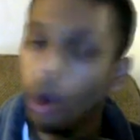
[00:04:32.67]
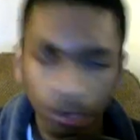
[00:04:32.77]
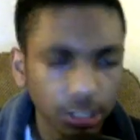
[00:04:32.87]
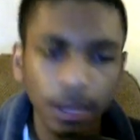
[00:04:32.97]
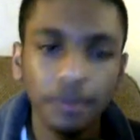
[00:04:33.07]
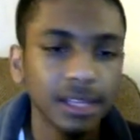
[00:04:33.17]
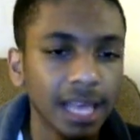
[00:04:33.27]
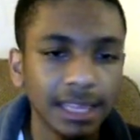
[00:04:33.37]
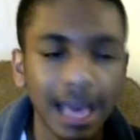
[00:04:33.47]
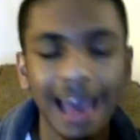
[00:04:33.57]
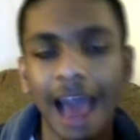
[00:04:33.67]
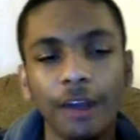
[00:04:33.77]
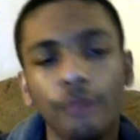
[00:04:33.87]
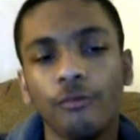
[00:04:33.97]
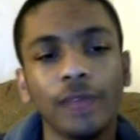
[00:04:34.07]
or something like that. I
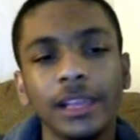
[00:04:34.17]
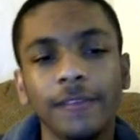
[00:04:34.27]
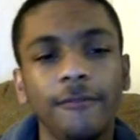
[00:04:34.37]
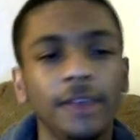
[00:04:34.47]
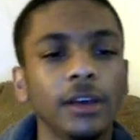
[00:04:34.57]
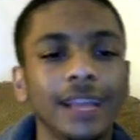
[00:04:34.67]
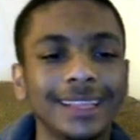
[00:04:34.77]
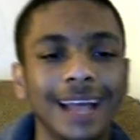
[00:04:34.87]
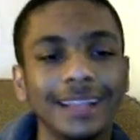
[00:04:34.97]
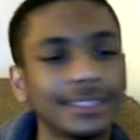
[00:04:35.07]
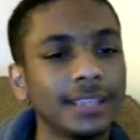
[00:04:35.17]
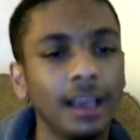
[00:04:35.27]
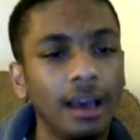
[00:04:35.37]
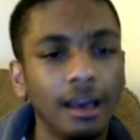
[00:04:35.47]
don't really feel like that's